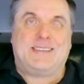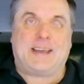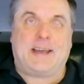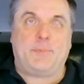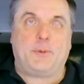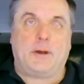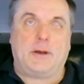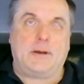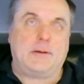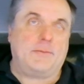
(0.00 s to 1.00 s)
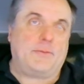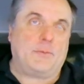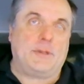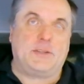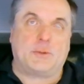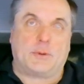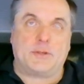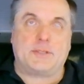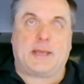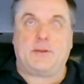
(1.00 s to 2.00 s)
type of
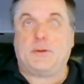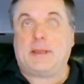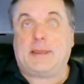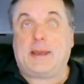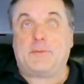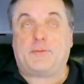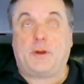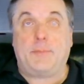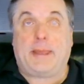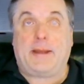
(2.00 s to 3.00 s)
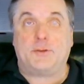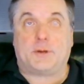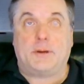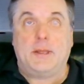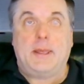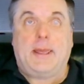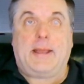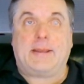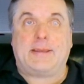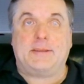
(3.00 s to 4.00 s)
resource that you can get from Azure,
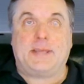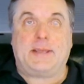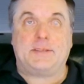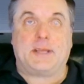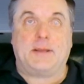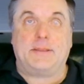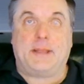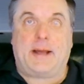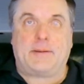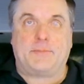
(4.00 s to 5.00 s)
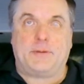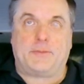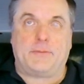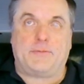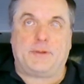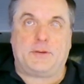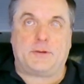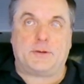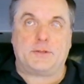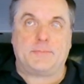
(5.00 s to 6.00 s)
and it contains a lot of different
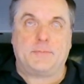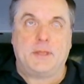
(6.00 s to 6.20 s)
features.